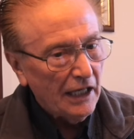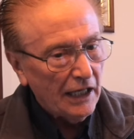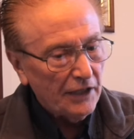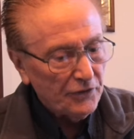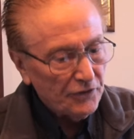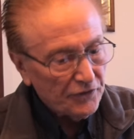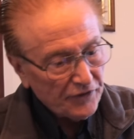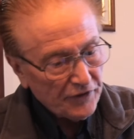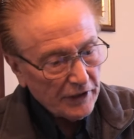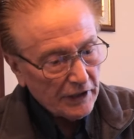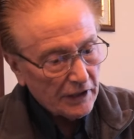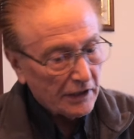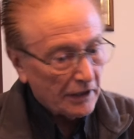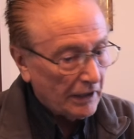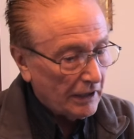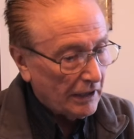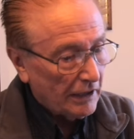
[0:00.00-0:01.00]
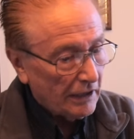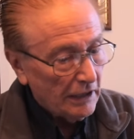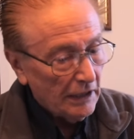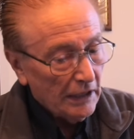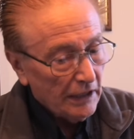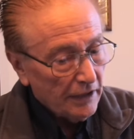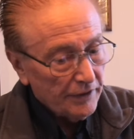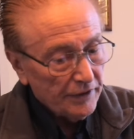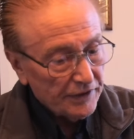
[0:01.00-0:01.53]
and you think
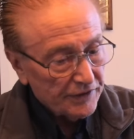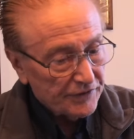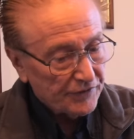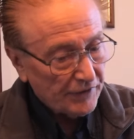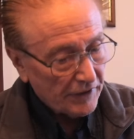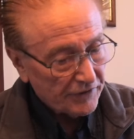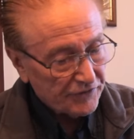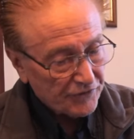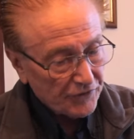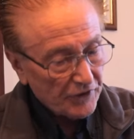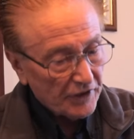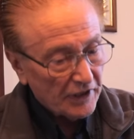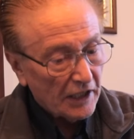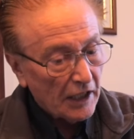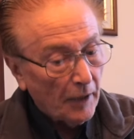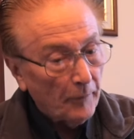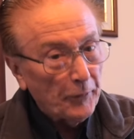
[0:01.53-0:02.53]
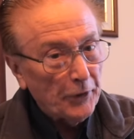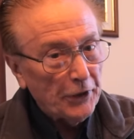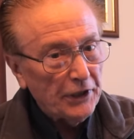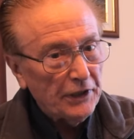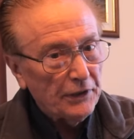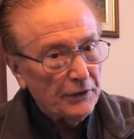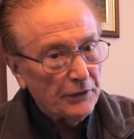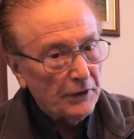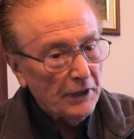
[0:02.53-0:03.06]
there's a certain
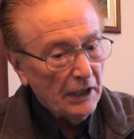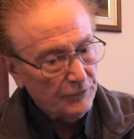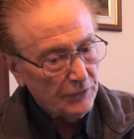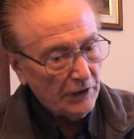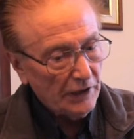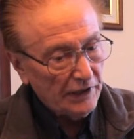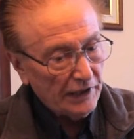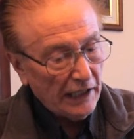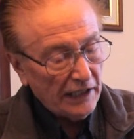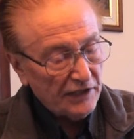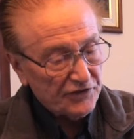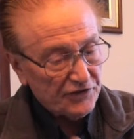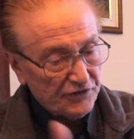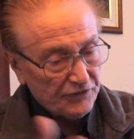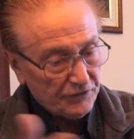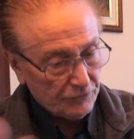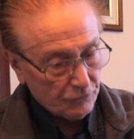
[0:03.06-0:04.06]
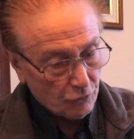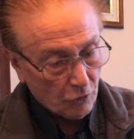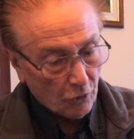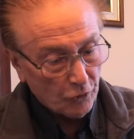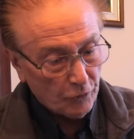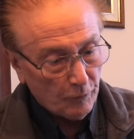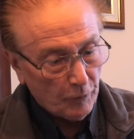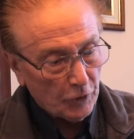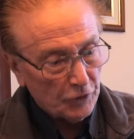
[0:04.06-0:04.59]
company has
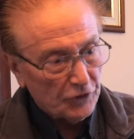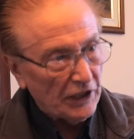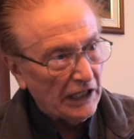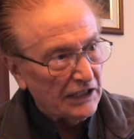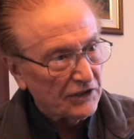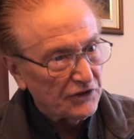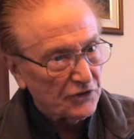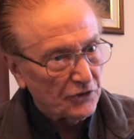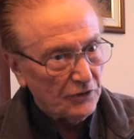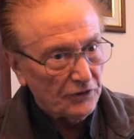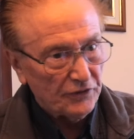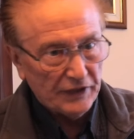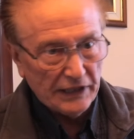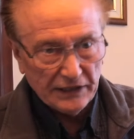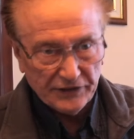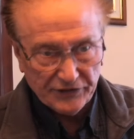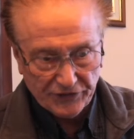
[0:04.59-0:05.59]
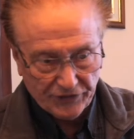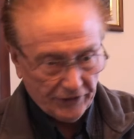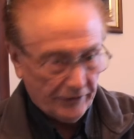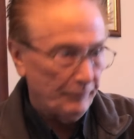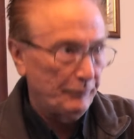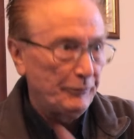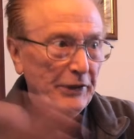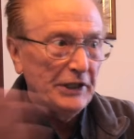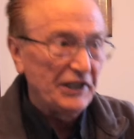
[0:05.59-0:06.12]
growth potential that's going to
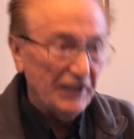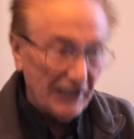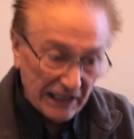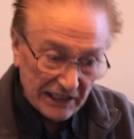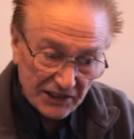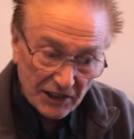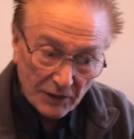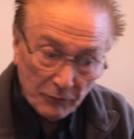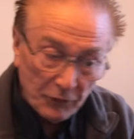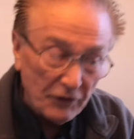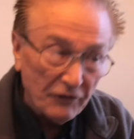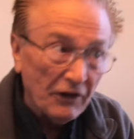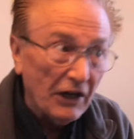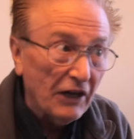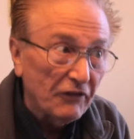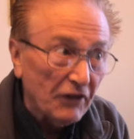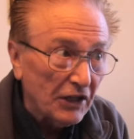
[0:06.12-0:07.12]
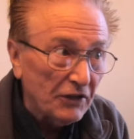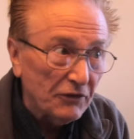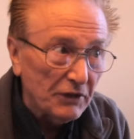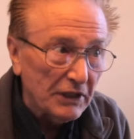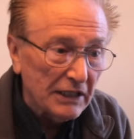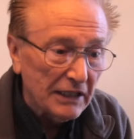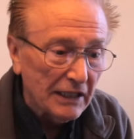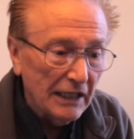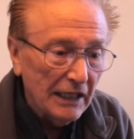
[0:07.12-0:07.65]
beat the S&P
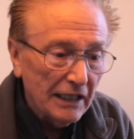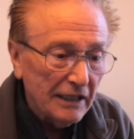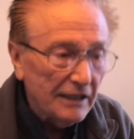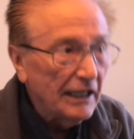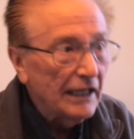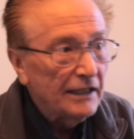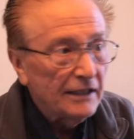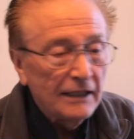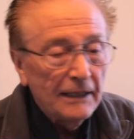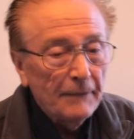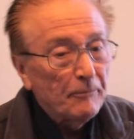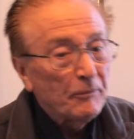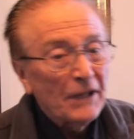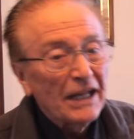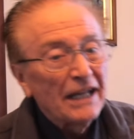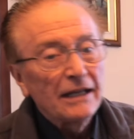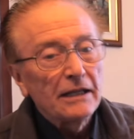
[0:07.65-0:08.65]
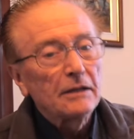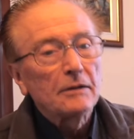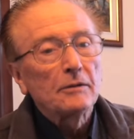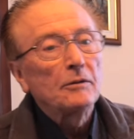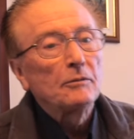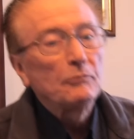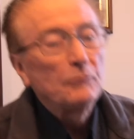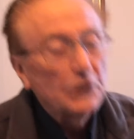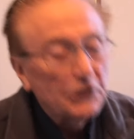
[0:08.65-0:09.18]
500, then,
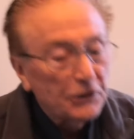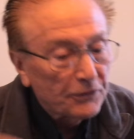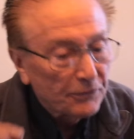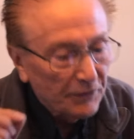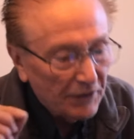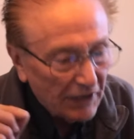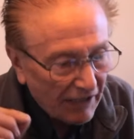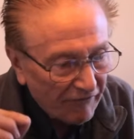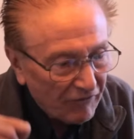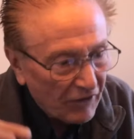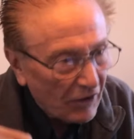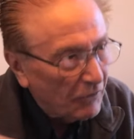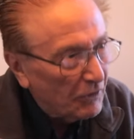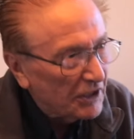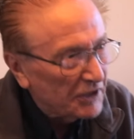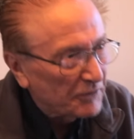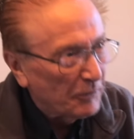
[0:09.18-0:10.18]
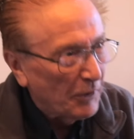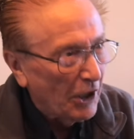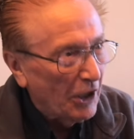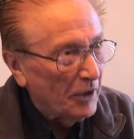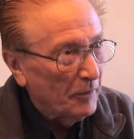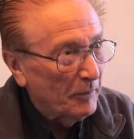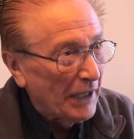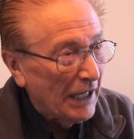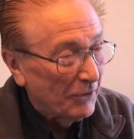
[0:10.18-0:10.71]
but very
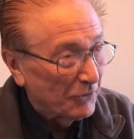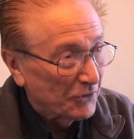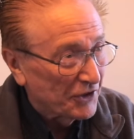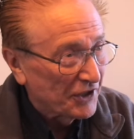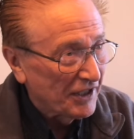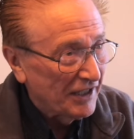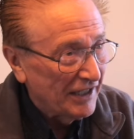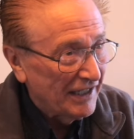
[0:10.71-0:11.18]
small amounts.